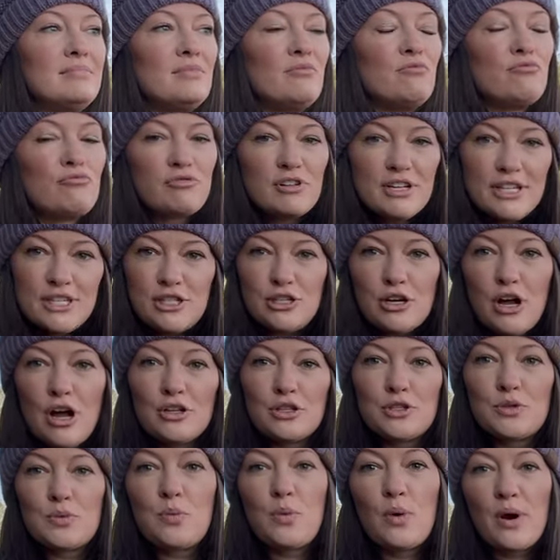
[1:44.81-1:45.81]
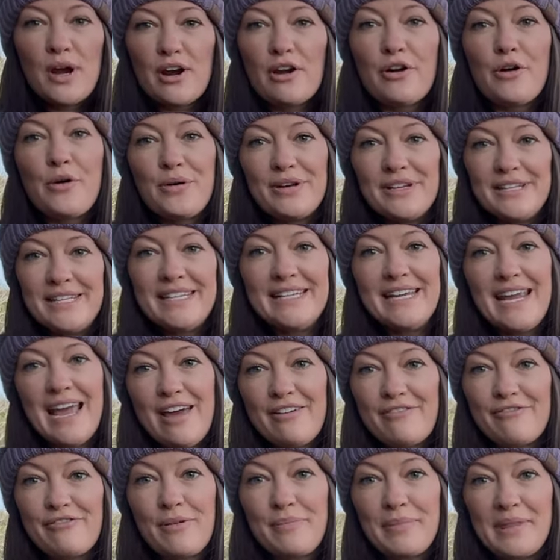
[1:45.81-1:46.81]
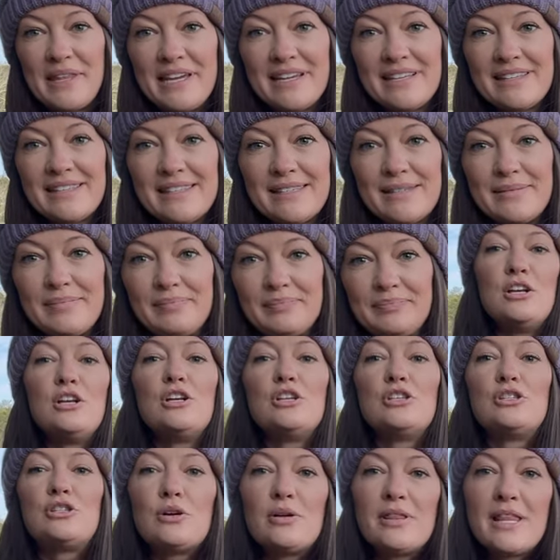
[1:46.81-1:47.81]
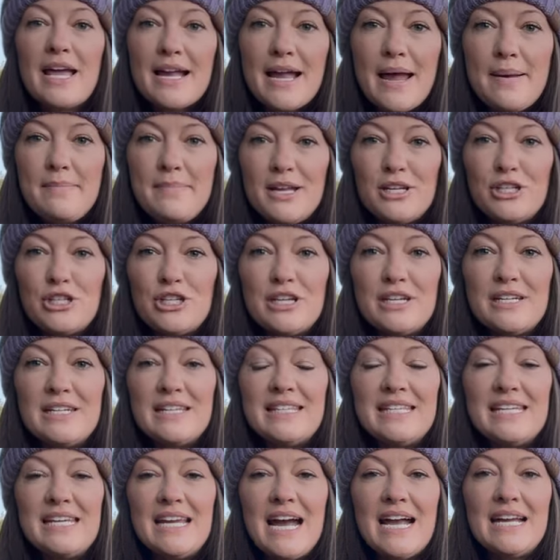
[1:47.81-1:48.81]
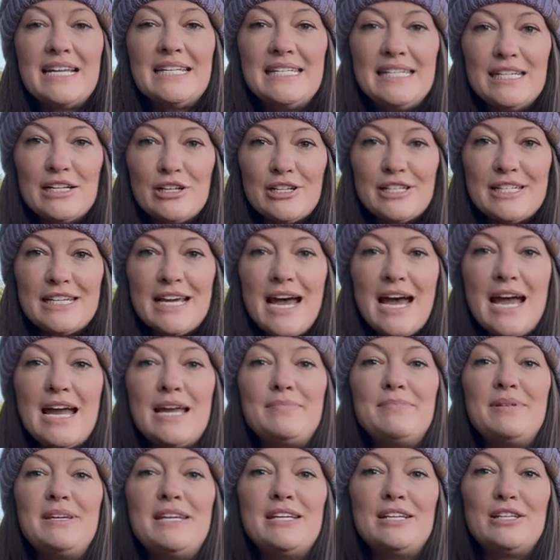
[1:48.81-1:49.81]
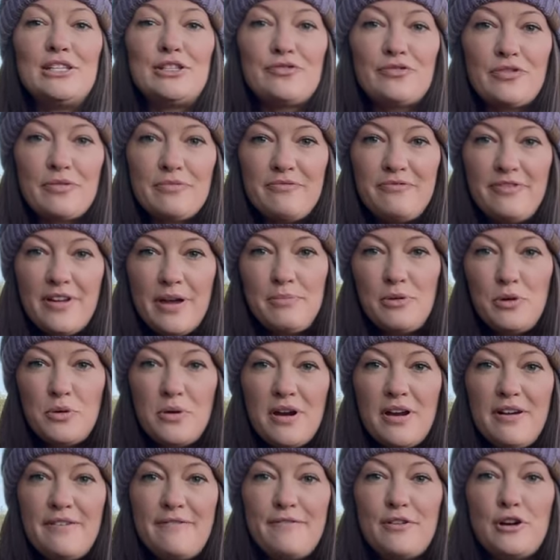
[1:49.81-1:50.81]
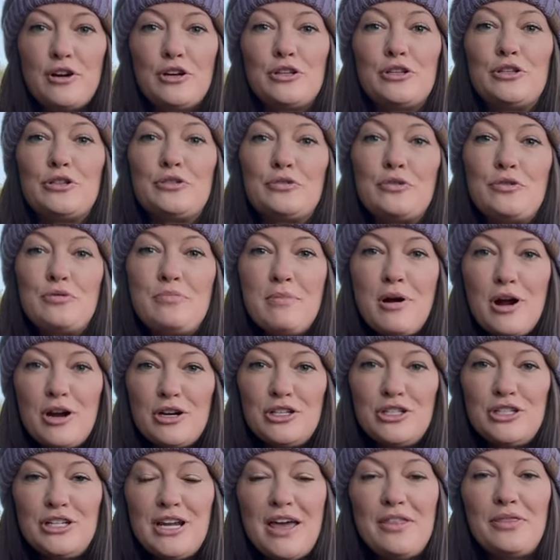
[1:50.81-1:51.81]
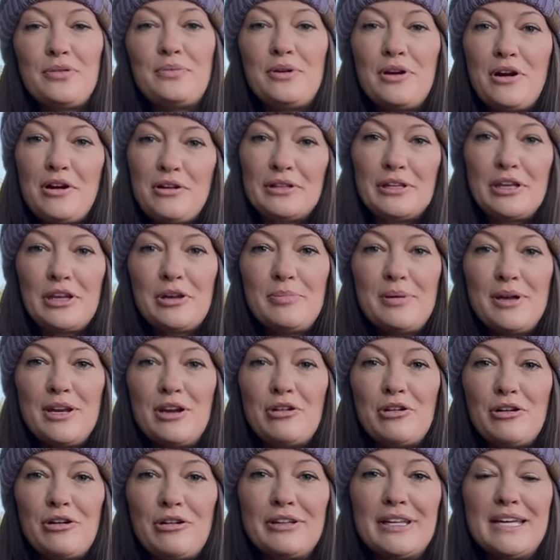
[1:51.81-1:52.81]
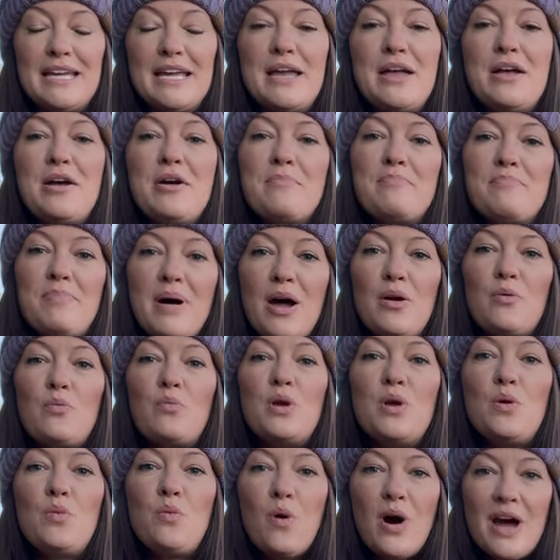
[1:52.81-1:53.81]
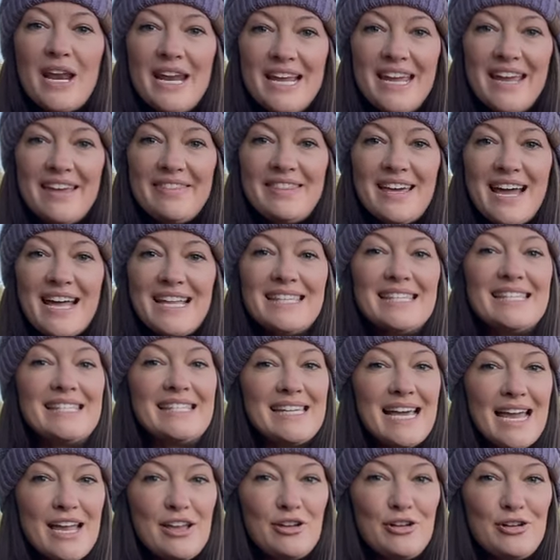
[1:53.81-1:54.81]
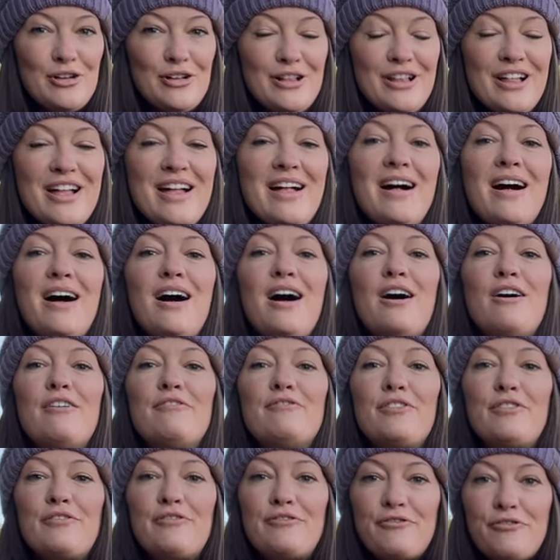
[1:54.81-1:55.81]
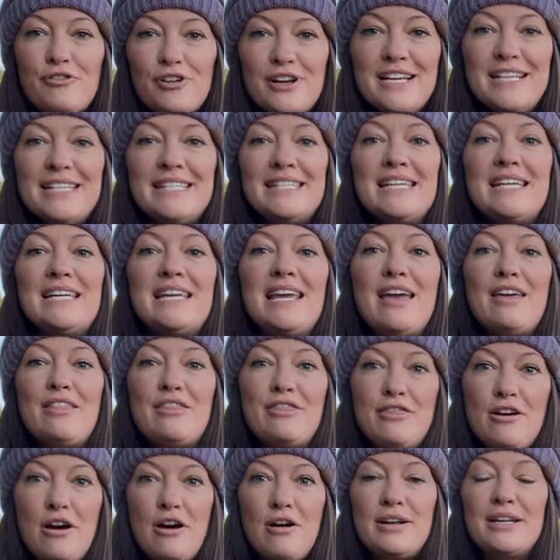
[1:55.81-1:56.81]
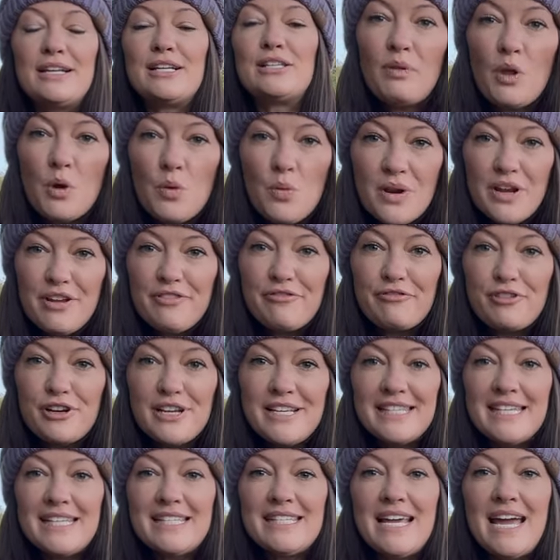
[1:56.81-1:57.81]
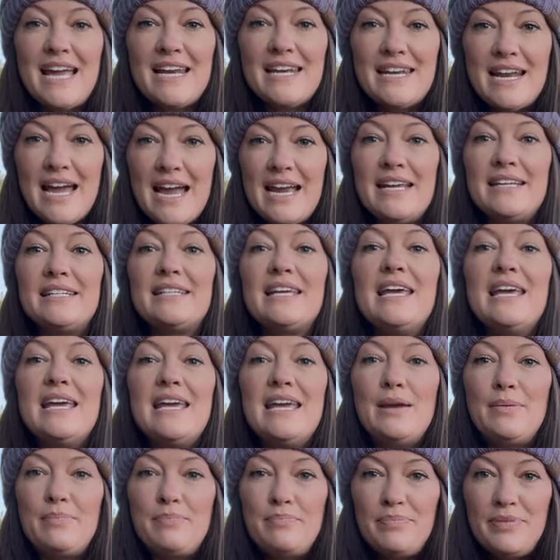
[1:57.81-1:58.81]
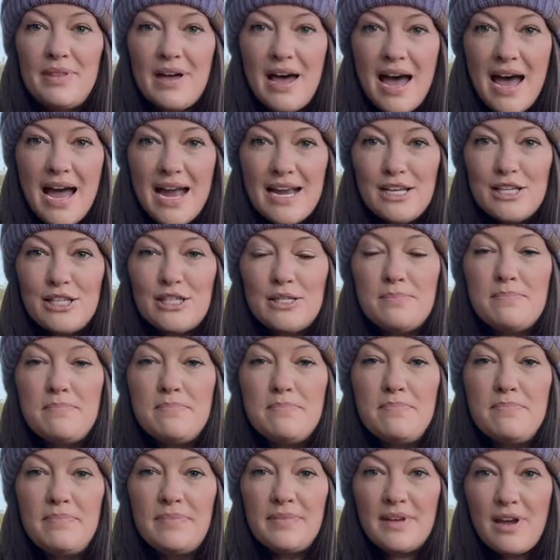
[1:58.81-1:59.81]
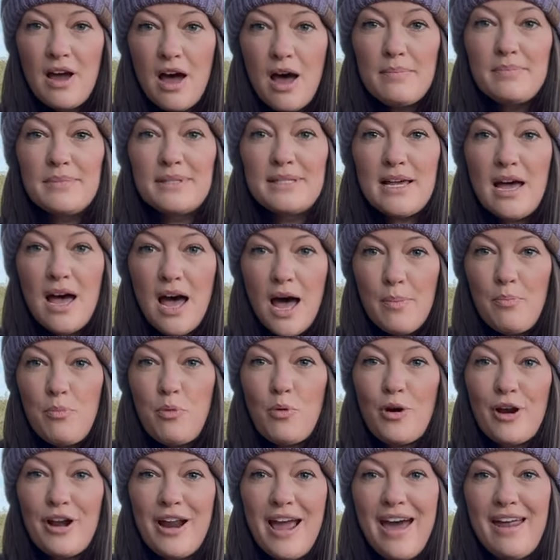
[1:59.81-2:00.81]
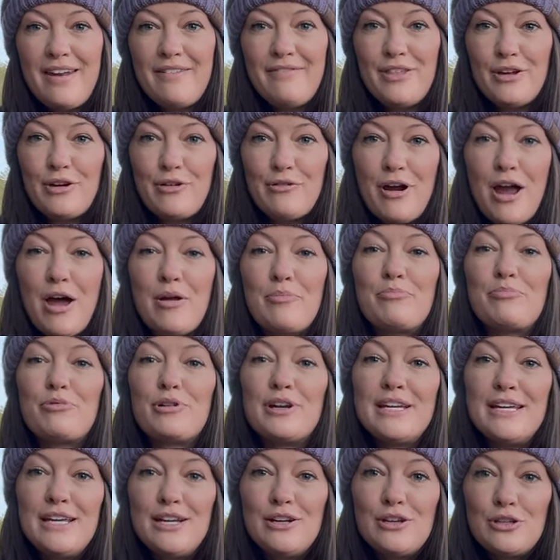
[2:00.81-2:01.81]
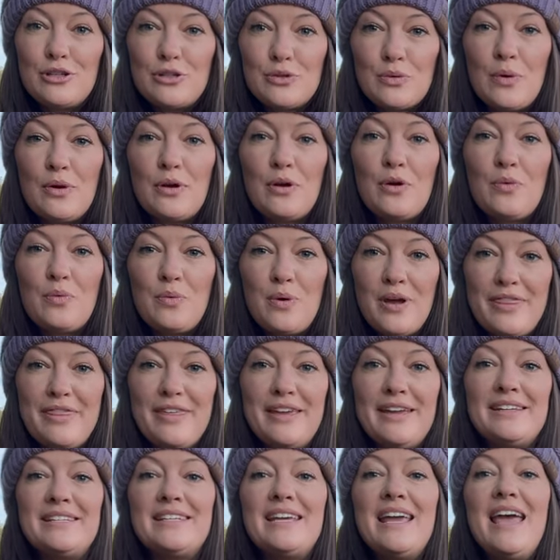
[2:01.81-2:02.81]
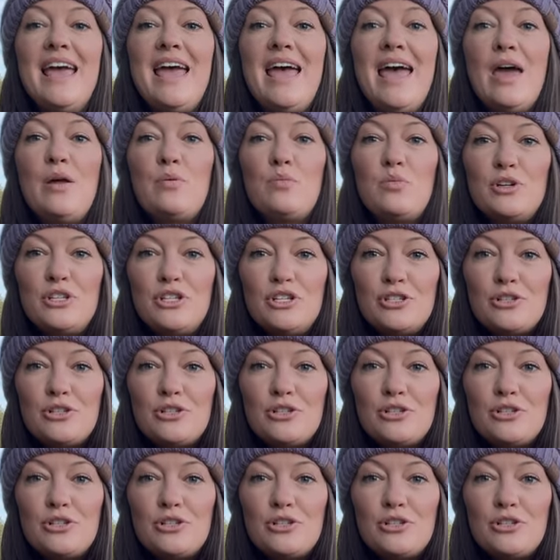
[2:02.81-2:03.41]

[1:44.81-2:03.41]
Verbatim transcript: results we're going to get from this. So, like I mentioned, the ideal time is from February 1st through March 10th. We are a little bit early, but we want to get that cycle of freezing and thawing. When it freezes at night, it, the ice comes upward out of the ground, bringing soil with it, and which